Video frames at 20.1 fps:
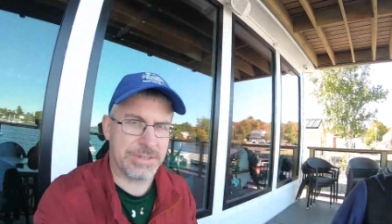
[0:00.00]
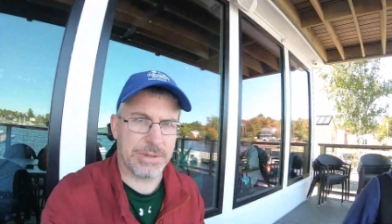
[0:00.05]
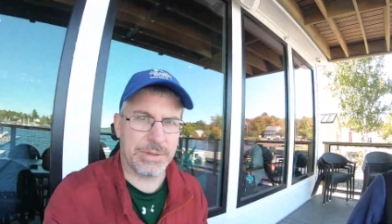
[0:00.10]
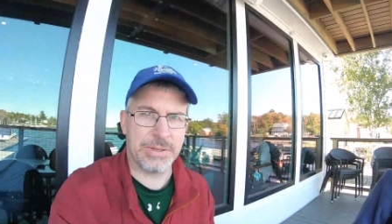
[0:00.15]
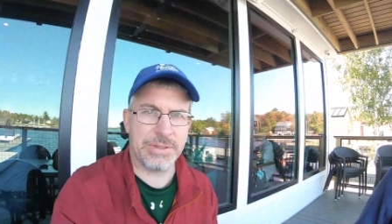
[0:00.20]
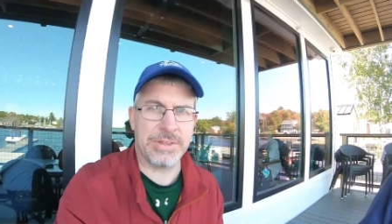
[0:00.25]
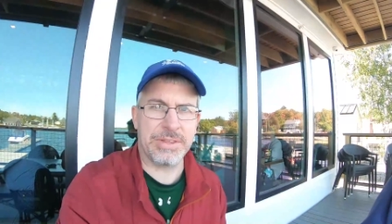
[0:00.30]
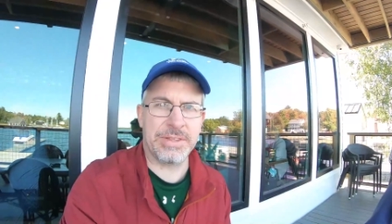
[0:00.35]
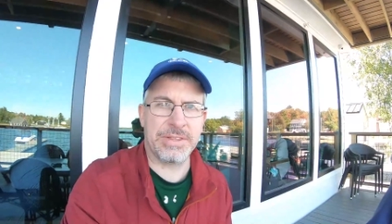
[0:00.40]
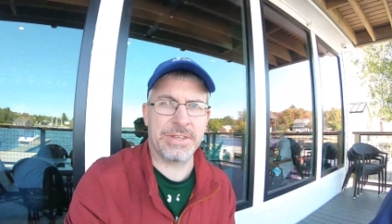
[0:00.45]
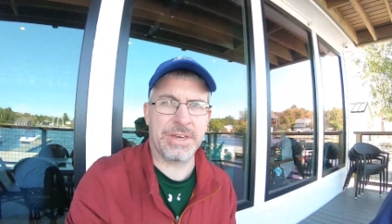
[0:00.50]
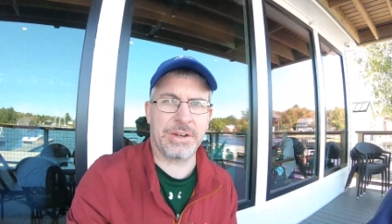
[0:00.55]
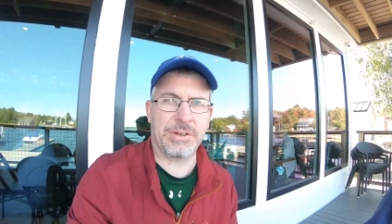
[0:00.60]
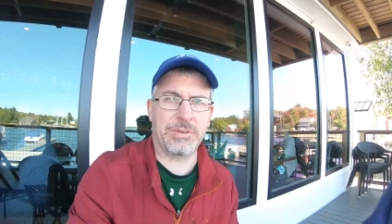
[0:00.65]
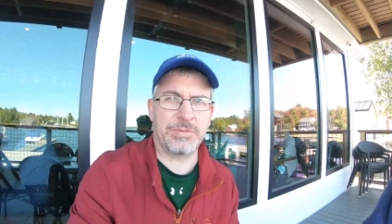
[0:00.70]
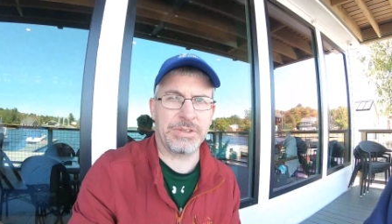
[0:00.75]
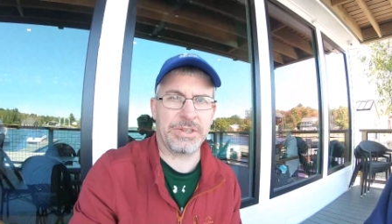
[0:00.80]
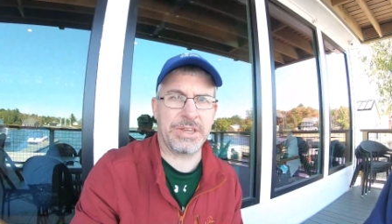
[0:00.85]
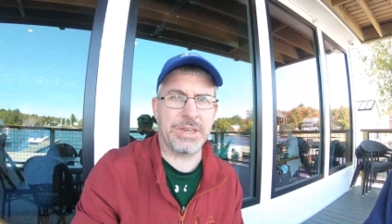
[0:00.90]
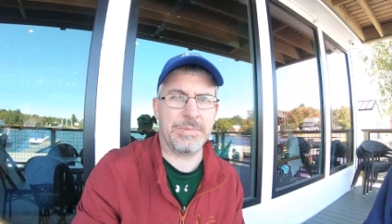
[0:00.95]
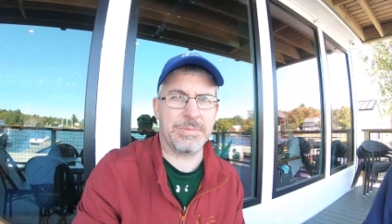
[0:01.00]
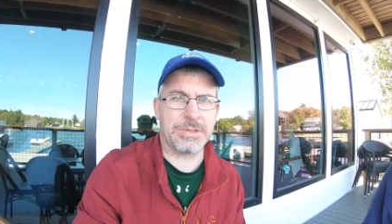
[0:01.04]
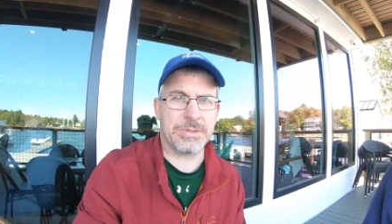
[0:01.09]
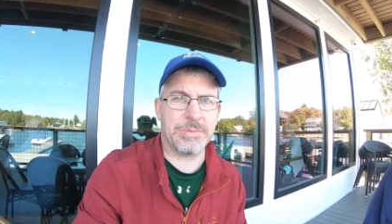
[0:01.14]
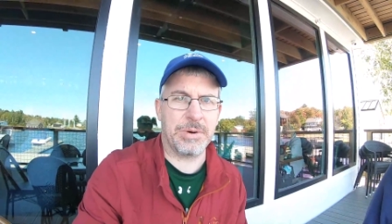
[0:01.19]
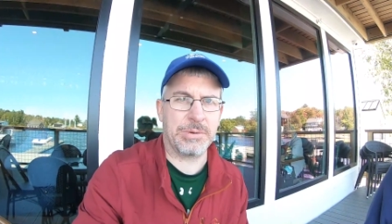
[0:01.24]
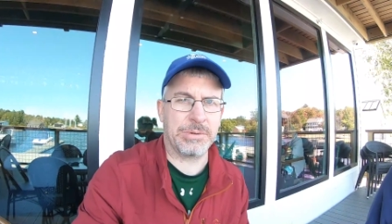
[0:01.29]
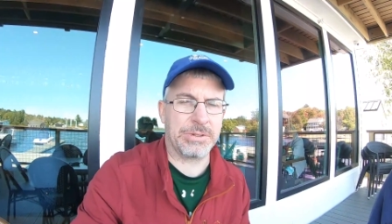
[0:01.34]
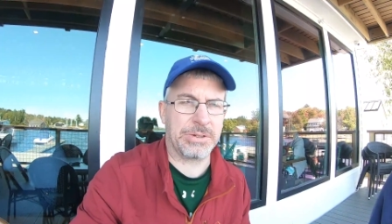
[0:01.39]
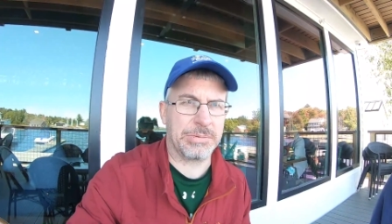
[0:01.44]
So that'll hopefully keep
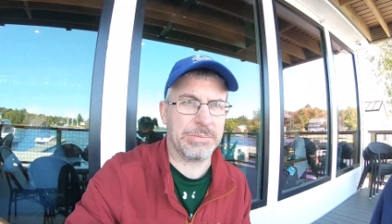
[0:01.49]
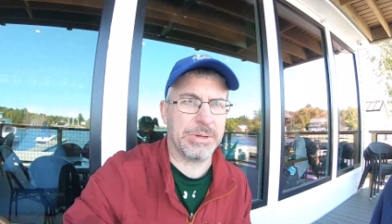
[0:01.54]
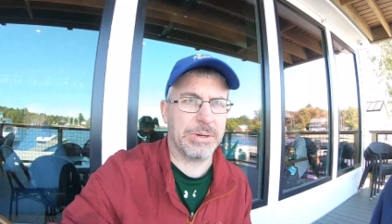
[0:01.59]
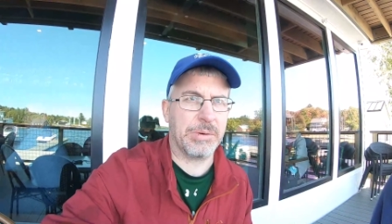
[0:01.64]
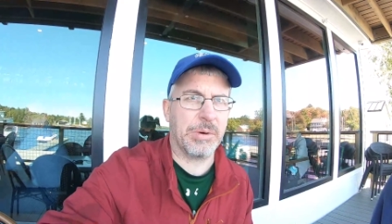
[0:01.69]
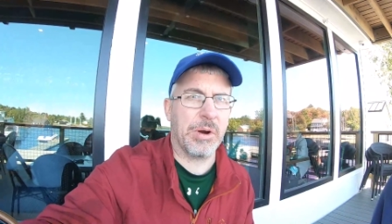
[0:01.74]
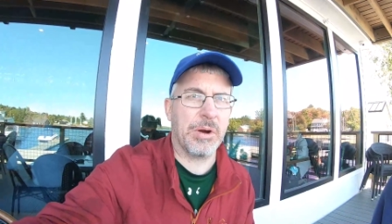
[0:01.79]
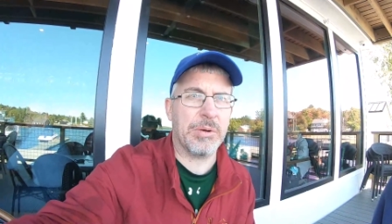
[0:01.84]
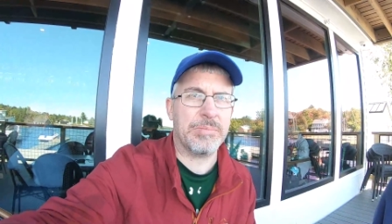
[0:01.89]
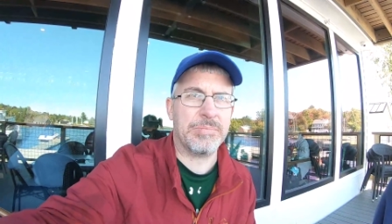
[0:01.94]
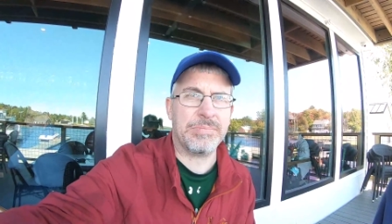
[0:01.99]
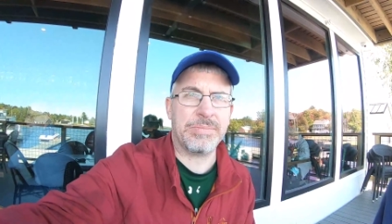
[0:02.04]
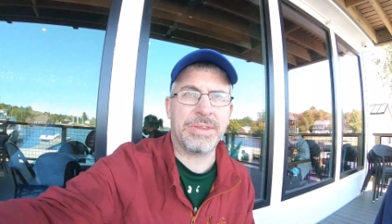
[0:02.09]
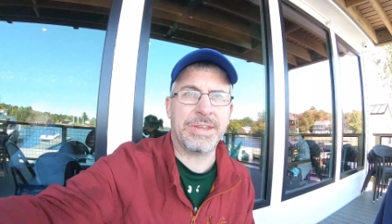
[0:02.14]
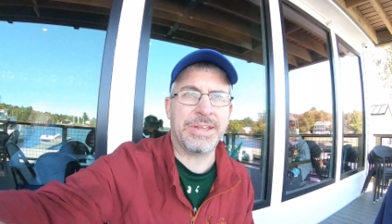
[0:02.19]
Simone a little bit warm.